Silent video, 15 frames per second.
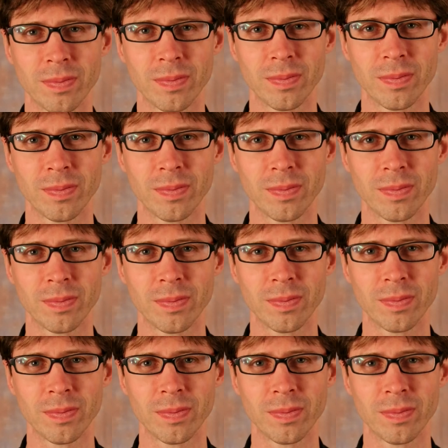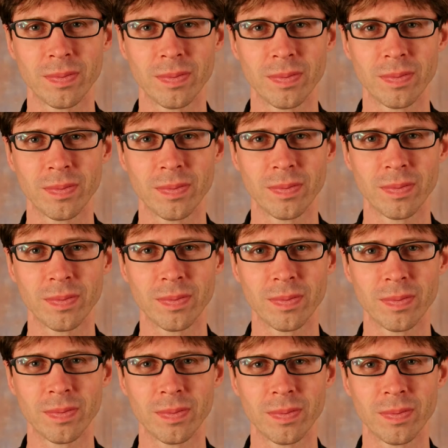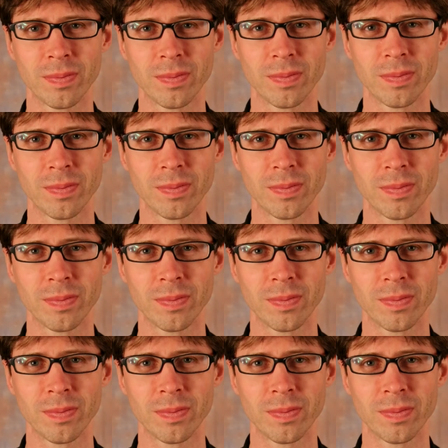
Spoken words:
No words are spoken by the person on screen.